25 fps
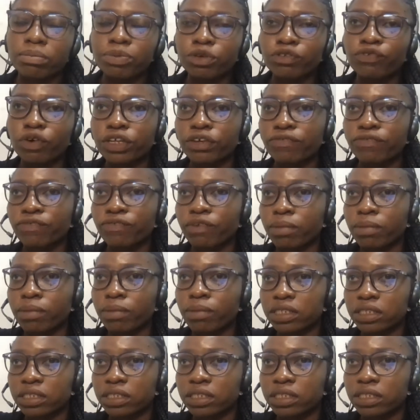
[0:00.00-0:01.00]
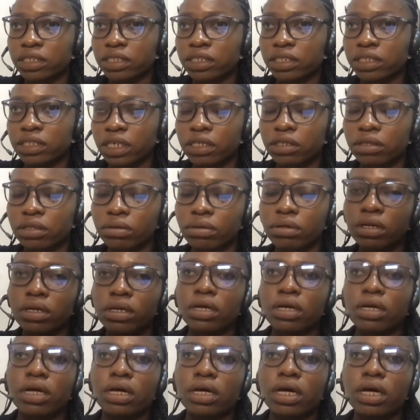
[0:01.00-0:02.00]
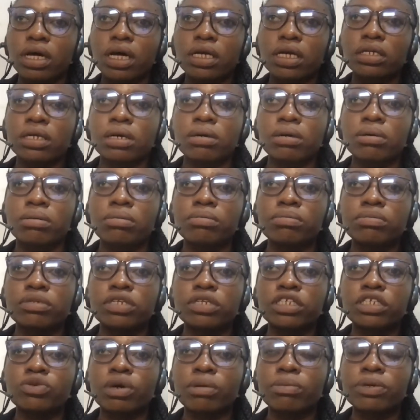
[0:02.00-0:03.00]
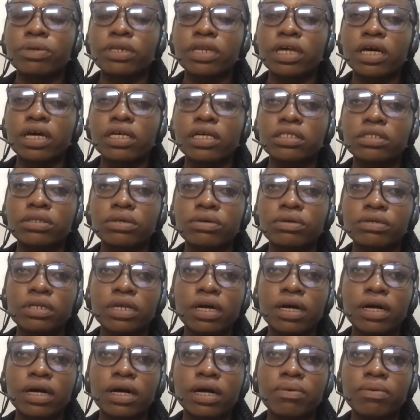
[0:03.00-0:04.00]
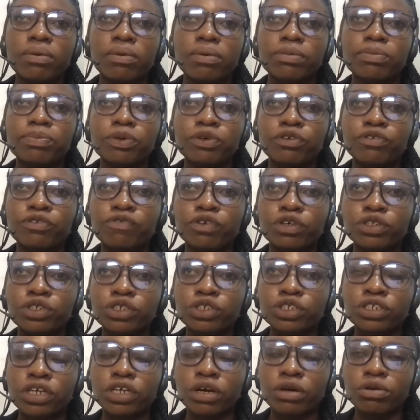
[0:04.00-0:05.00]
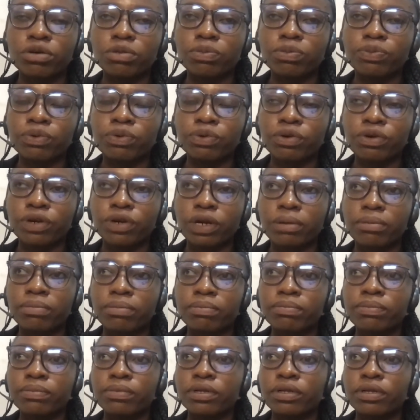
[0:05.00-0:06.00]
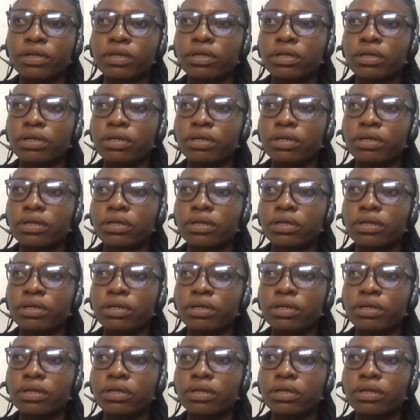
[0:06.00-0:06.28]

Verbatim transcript: Build for the Informal Sector, and this webinar is under our Build for Social Good program,